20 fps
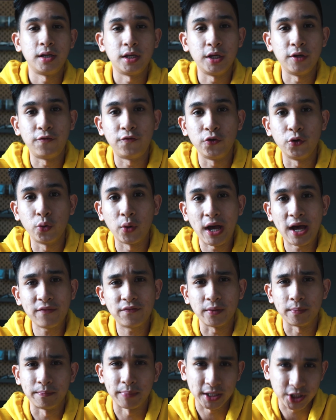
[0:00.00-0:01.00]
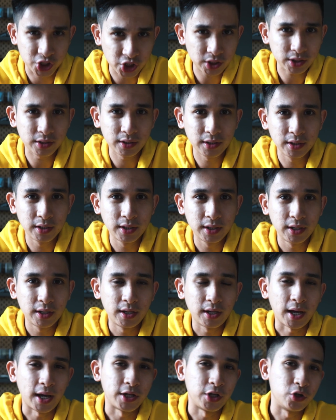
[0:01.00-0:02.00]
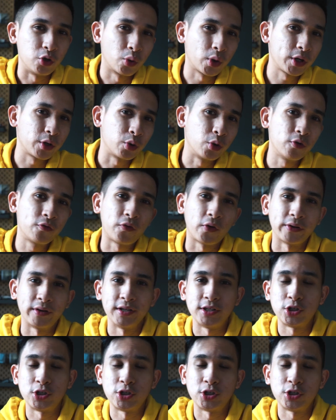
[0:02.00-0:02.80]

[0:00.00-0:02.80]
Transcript: if you have a budget and you don't want to go for the